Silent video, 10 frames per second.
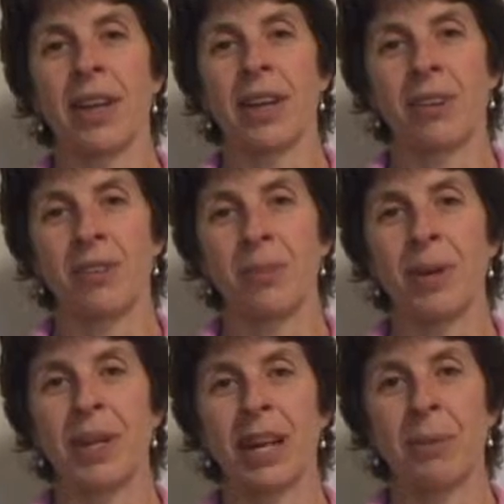in
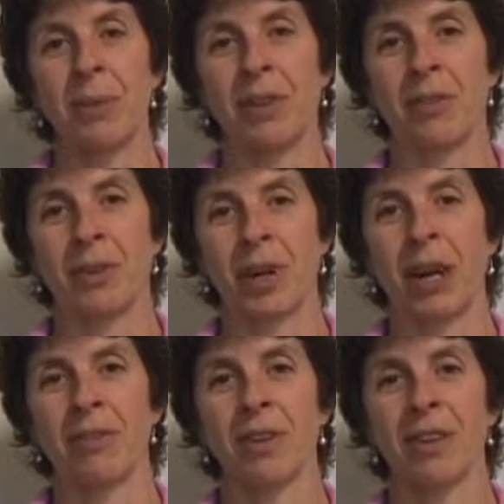speeding up his
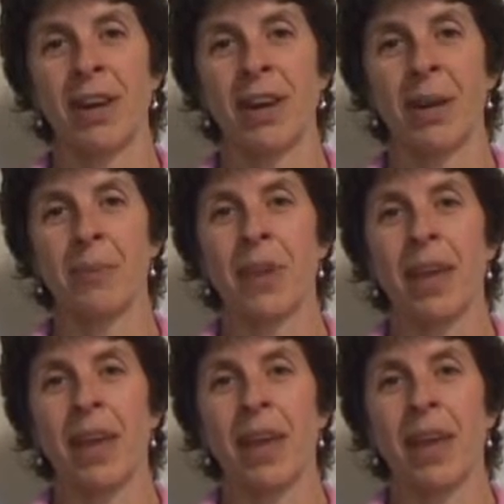recovery time.